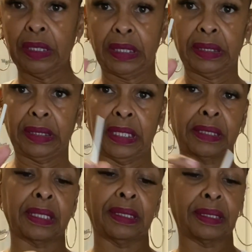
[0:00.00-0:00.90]
these sticks
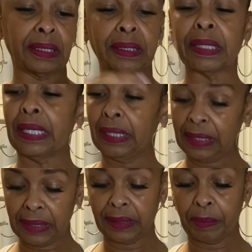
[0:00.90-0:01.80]
because it
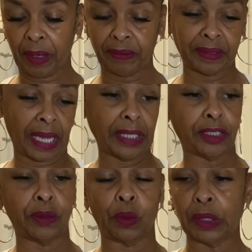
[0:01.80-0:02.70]
is a birthday.
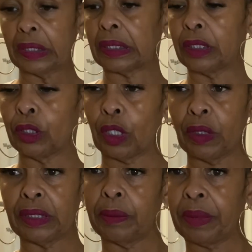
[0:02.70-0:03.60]
She wants, you know,
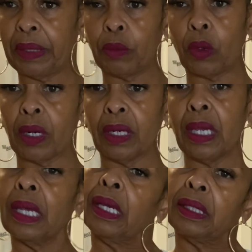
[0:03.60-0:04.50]
it to be more
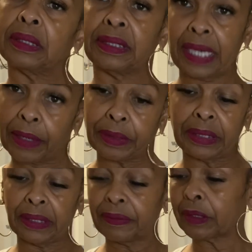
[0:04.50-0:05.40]

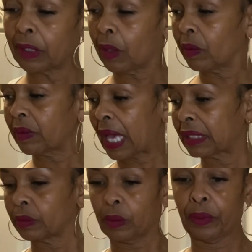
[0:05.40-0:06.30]
decorative. So
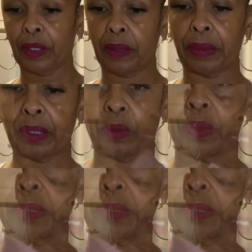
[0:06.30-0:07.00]
that's what we're gonna be doing.